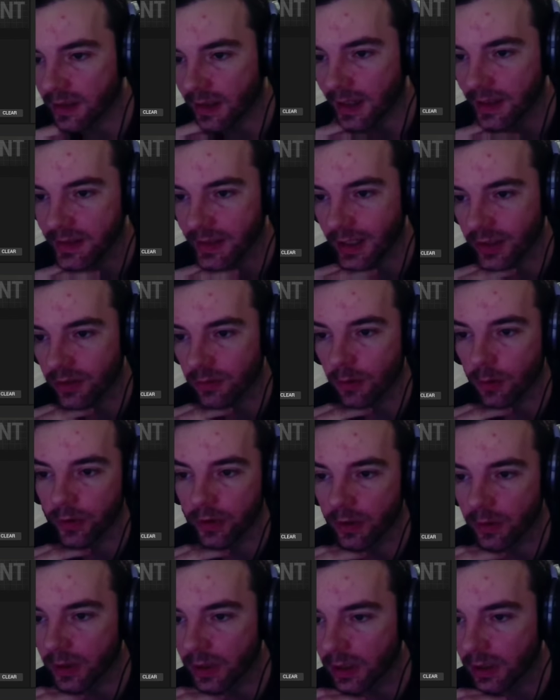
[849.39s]
That's actually what we're
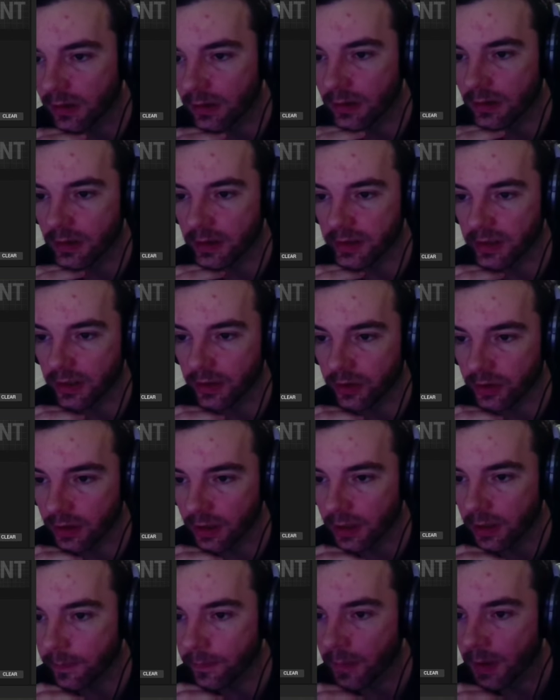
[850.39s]
doing here,
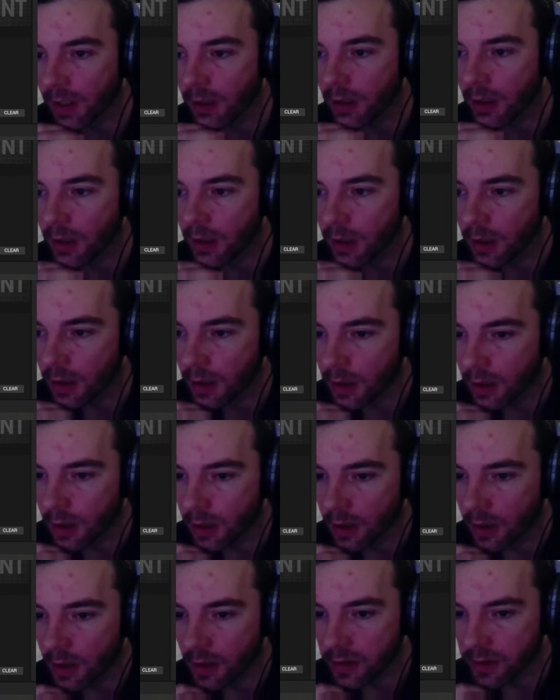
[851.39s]
essentially.
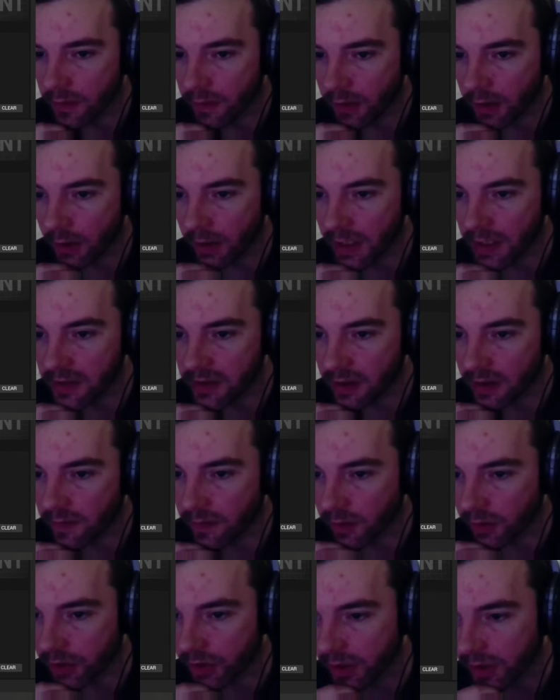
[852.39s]
So if I go into the
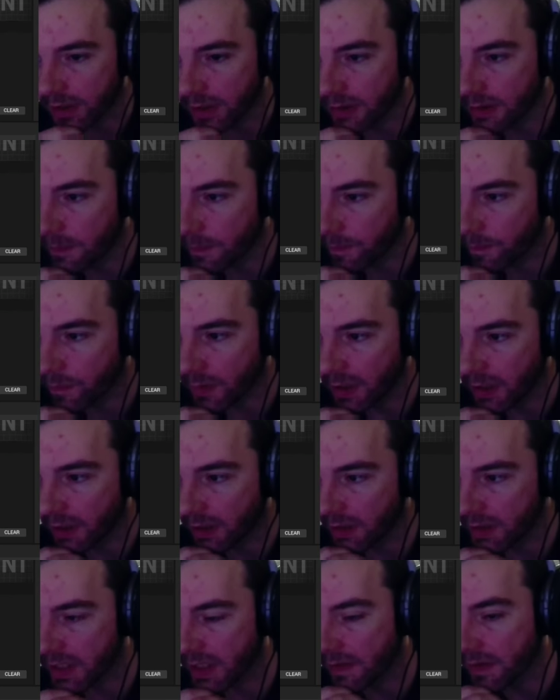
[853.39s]
function then, and you
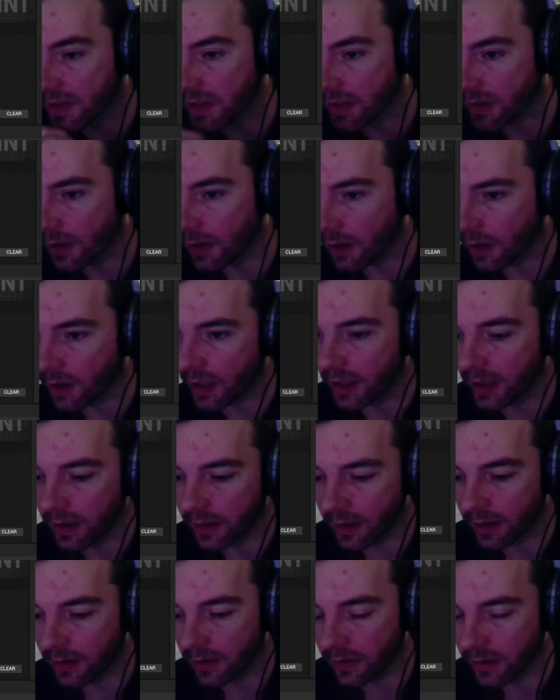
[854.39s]
can see this is a lot cleaner
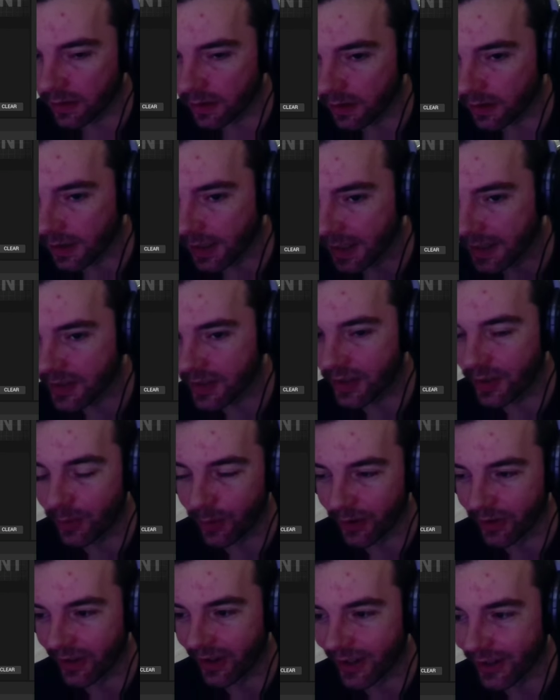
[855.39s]
than the last
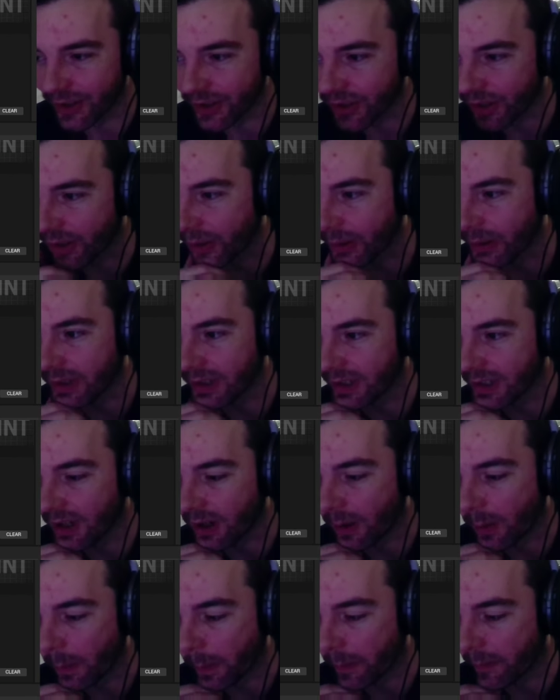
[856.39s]
one that I've shown
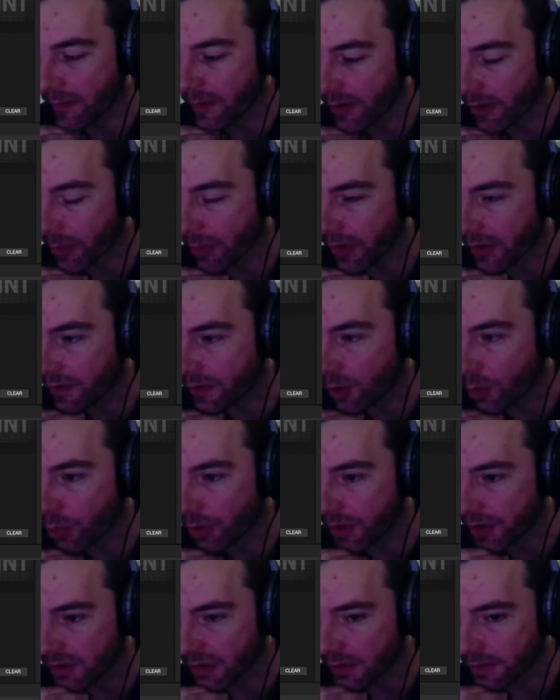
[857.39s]
from the
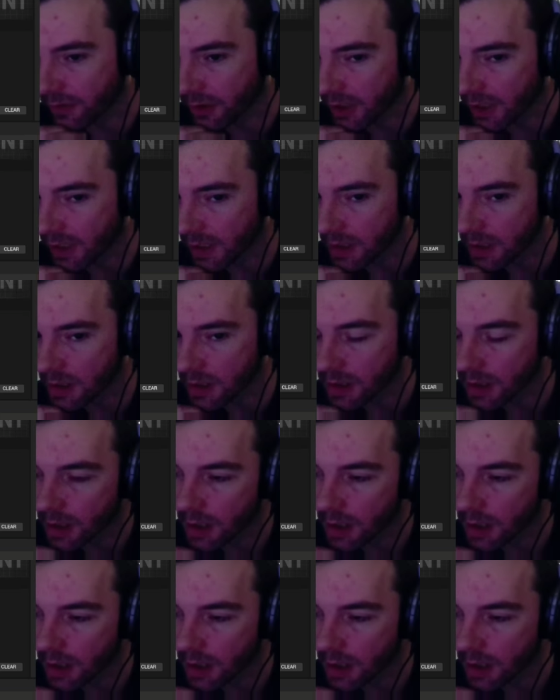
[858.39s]
4.23 days.